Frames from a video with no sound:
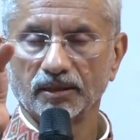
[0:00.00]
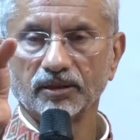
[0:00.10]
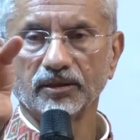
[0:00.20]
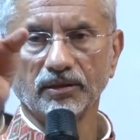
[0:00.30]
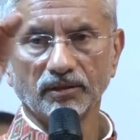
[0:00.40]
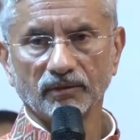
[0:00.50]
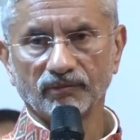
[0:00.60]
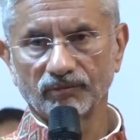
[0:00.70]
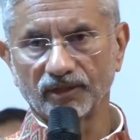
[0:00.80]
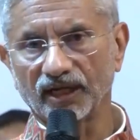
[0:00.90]
till the
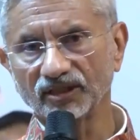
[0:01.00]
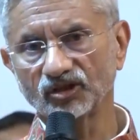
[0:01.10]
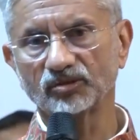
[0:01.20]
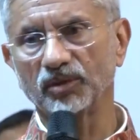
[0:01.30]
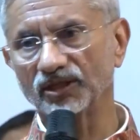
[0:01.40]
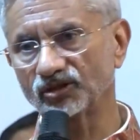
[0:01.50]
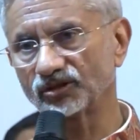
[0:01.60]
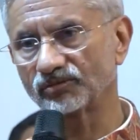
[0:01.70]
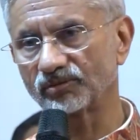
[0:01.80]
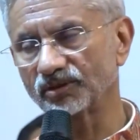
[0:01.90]
last
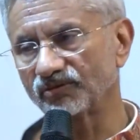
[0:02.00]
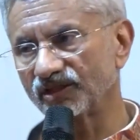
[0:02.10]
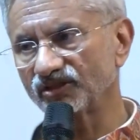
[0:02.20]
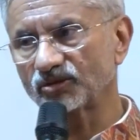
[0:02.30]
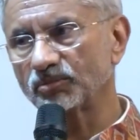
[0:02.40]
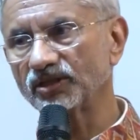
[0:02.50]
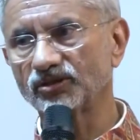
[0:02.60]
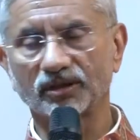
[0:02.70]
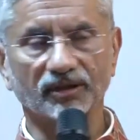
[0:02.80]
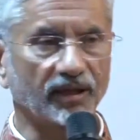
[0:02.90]
bus, from the first
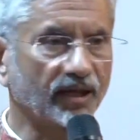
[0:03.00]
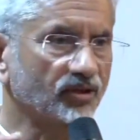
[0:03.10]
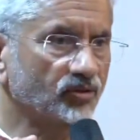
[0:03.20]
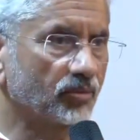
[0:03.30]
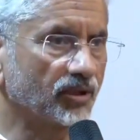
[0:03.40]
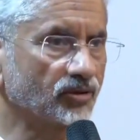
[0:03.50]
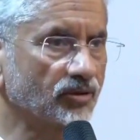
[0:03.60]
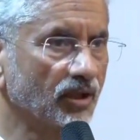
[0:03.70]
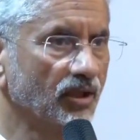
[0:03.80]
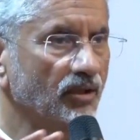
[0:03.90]
bus till the last
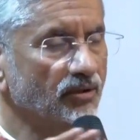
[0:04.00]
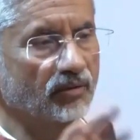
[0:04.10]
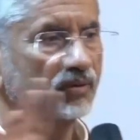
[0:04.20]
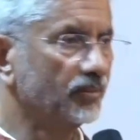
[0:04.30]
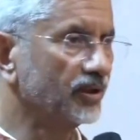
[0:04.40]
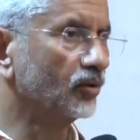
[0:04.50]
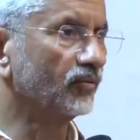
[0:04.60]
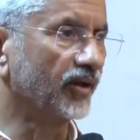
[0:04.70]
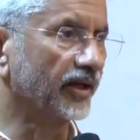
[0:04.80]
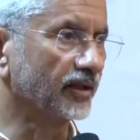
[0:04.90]
bus, there will be no
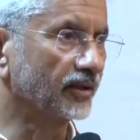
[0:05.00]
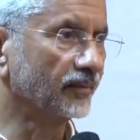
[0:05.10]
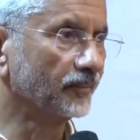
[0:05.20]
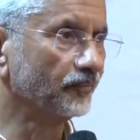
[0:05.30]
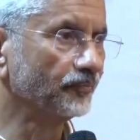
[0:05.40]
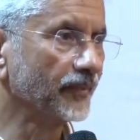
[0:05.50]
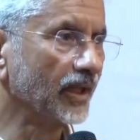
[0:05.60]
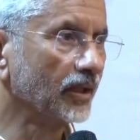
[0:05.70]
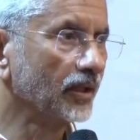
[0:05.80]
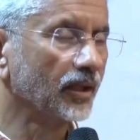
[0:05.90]
firing.
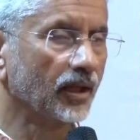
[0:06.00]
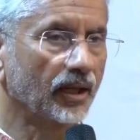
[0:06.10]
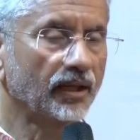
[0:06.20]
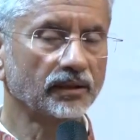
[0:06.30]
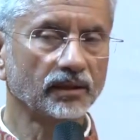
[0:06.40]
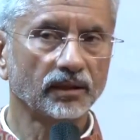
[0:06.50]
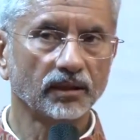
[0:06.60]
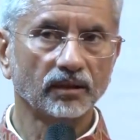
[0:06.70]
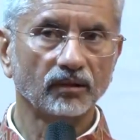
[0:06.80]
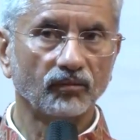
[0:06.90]
And
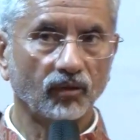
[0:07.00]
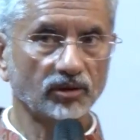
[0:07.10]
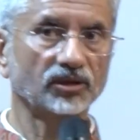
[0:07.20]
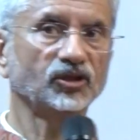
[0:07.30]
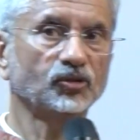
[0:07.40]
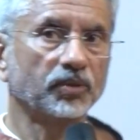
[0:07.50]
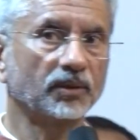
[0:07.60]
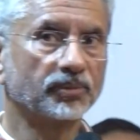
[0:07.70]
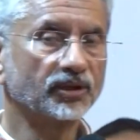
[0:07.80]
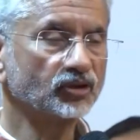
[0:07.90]
for this
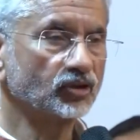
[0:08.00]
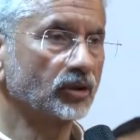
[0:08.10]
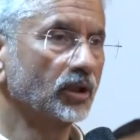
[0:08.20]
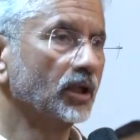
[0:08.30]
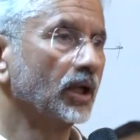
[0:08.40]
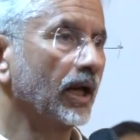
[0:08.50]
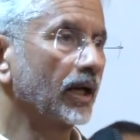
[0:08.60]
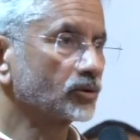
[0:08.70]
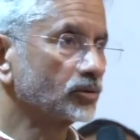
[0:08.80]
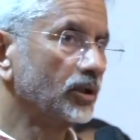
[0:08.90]
purpose,
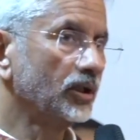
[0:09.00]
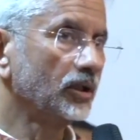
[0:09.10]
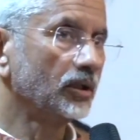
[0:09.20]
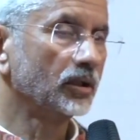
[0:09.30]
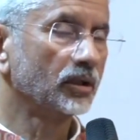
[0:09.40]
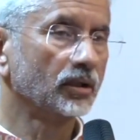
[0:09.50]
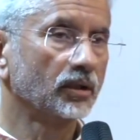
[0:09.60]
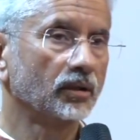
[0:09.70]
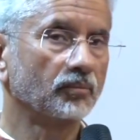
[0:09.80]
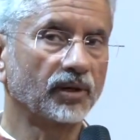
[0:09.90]
actually,
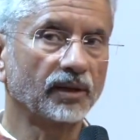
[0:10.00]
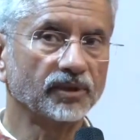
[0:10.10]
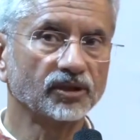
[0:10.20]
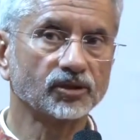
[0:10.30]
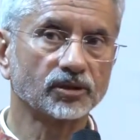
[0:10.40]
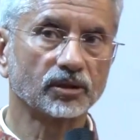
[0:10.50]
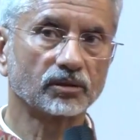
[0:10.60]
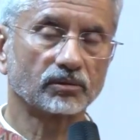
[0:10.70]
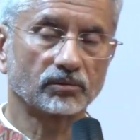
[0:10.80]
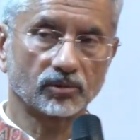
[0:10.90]
Prime Minister
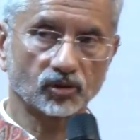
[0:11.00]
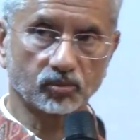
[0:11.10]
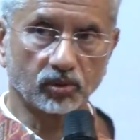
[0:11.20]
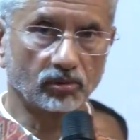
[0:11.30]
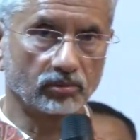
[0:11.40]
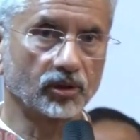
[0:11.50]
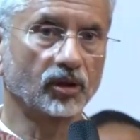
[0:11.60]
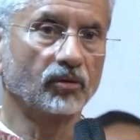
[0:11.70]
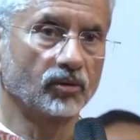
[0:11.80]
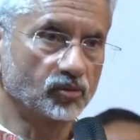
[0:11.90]
spoke
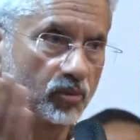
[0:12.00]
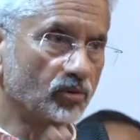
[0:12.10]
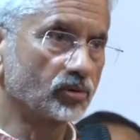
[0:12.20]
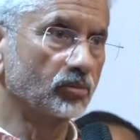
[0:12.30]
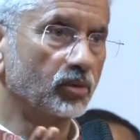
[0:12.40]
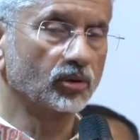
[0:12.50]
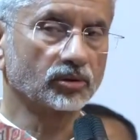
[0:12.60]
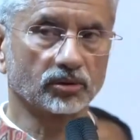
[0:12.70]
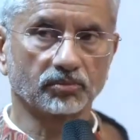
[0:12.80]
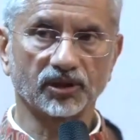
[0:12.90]
to
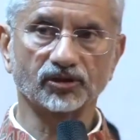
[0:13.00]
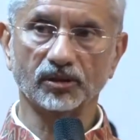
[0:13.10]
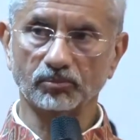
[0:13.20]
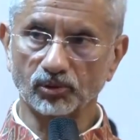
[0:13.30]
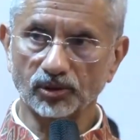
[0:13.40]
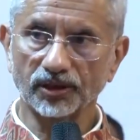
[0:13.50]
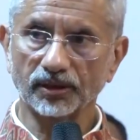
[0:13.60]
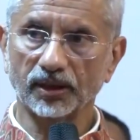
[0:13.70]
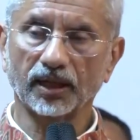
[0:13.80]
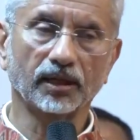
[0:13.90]
both President
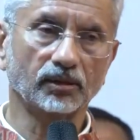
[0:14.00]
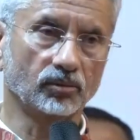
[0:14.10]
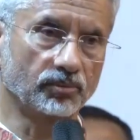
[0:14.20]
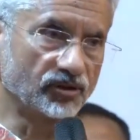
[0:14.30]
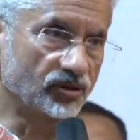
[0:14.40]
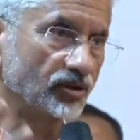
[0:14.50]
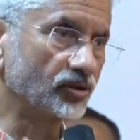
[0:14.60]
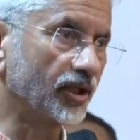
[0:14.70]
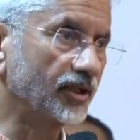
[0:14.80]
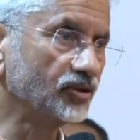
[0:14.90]
Putin and to President
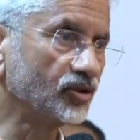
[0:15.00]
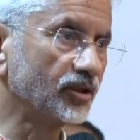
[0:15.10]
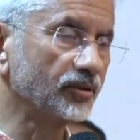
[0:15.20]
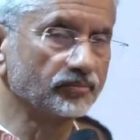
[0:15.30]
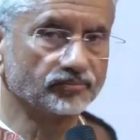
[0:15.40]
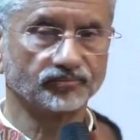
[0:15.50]
Zelensky.